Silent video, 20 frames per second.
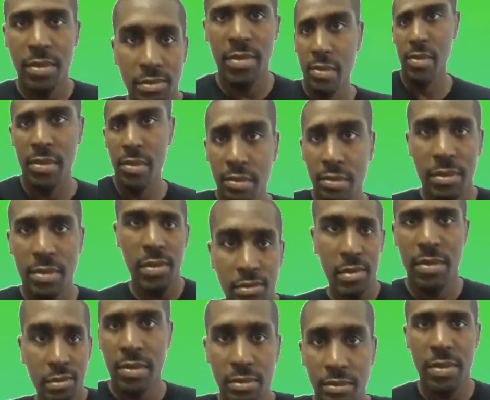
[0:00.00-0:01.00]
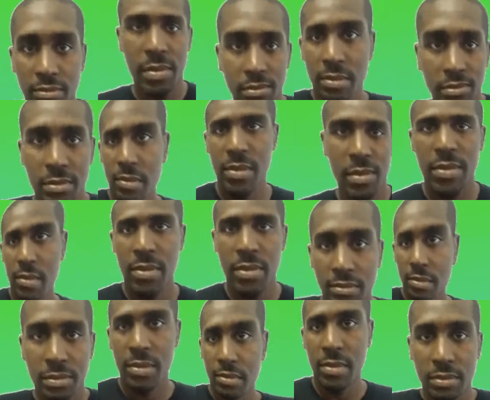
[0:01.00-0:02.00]
to another person try
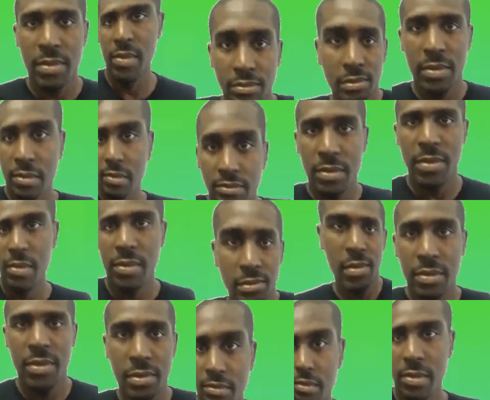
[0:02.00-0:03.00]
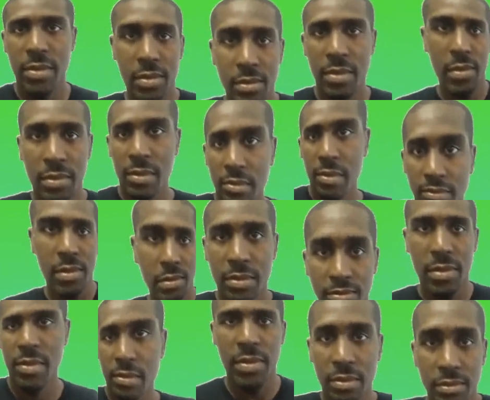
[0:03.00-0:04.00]
to understand it and try to imagine what's
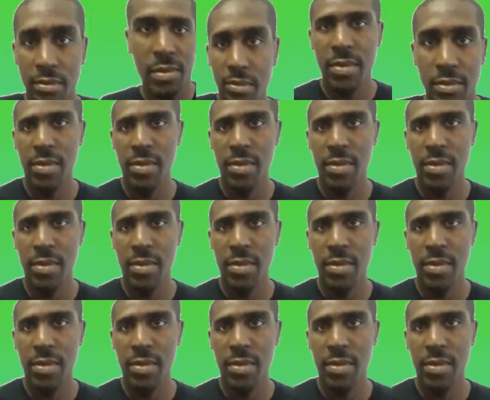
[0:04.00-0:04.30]
happening,